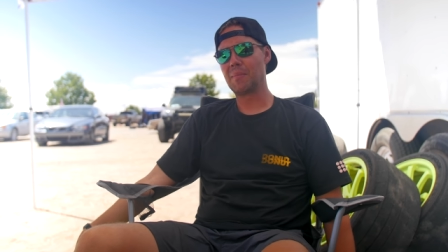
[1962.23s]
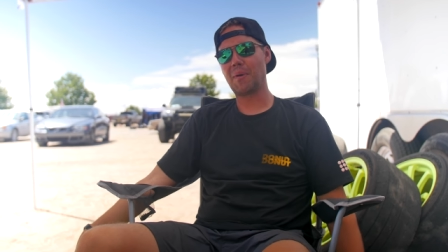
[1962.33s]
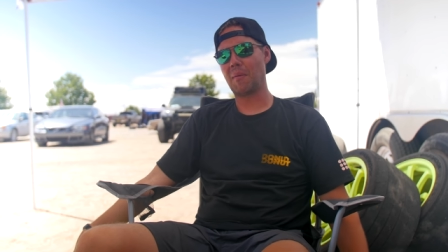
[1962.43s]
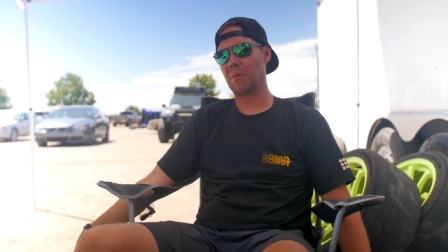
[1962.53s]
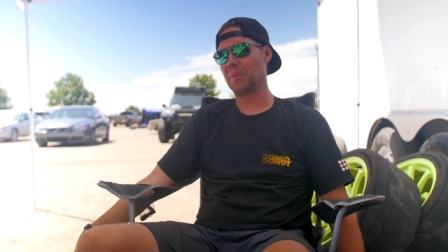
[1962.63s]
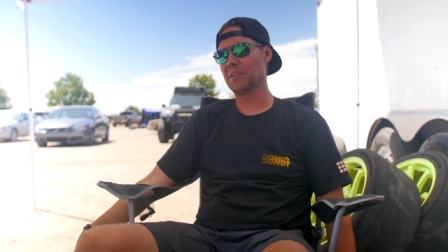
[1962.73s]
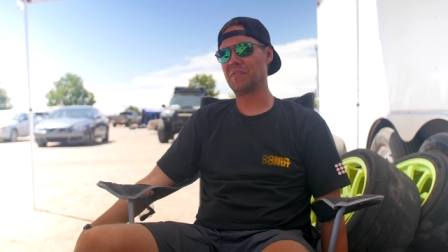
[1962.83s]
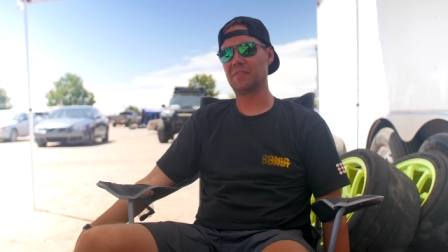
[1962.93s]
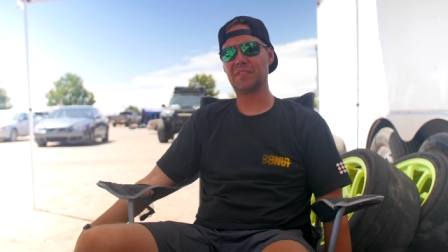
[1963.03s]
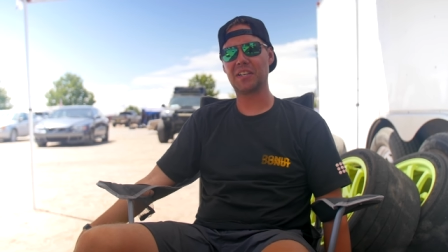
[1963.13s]
Probably
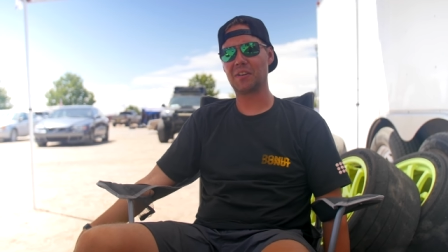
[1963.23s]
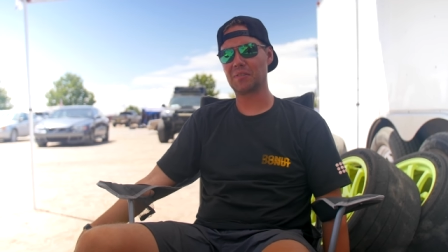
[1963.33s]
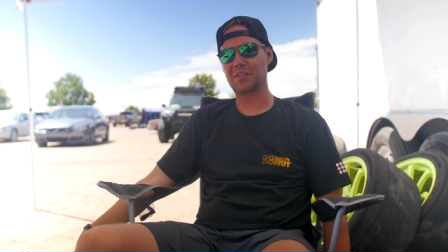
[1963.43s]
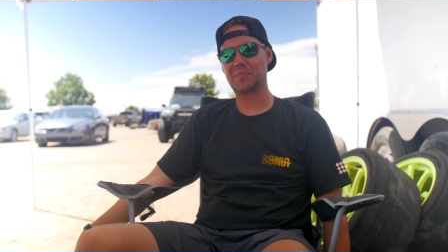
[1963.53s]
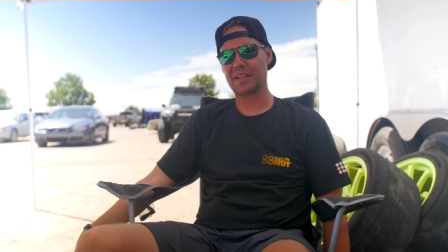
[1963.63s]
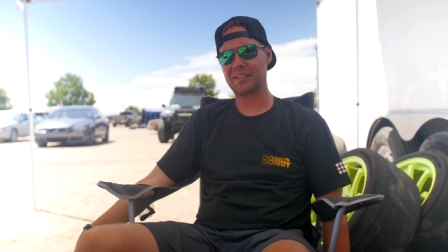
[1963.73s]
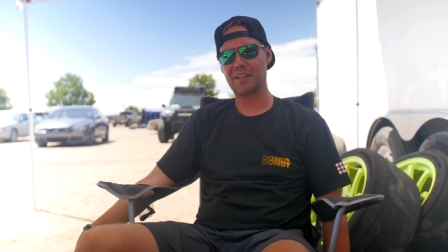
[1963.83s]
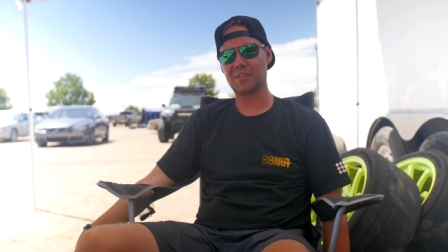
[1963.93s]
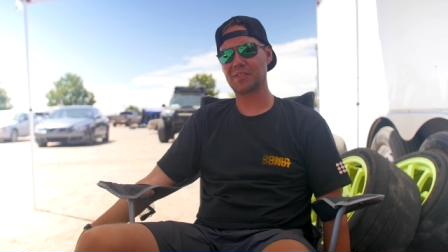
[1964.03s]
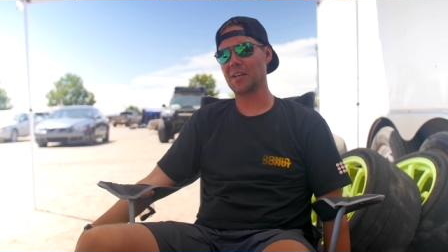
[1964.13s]
1,500
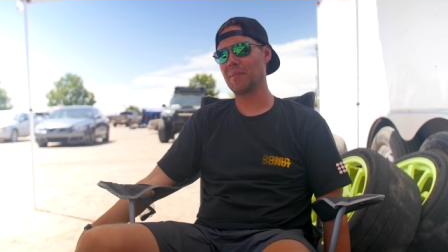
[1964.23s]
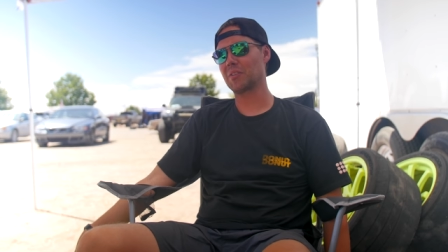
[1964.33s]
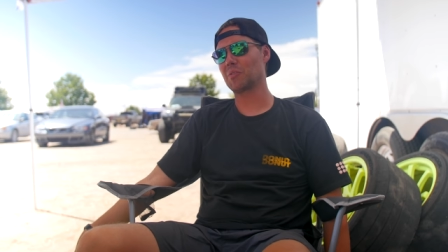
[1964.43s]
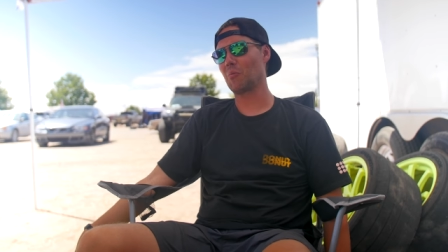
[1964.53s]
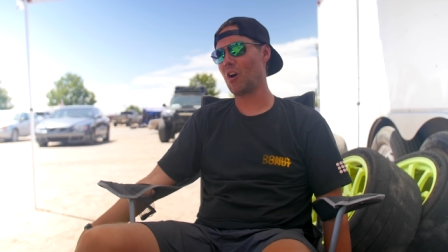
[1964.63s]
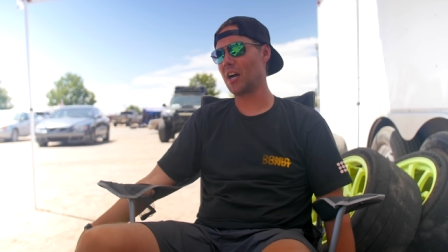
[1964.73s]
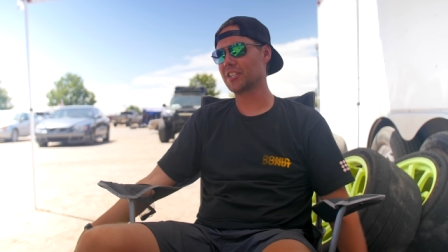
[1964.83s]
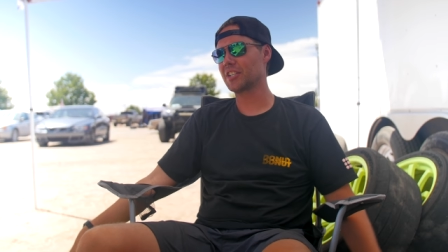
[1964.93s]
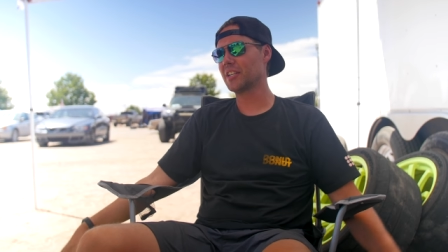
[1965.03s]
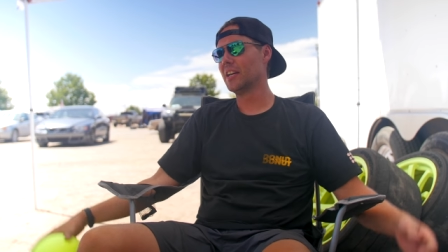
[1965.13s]
spectators came out to
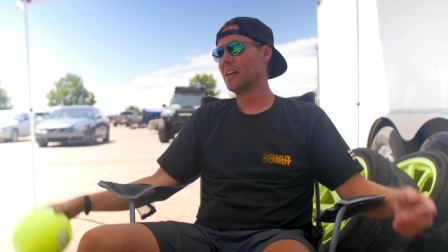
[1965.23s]
watch.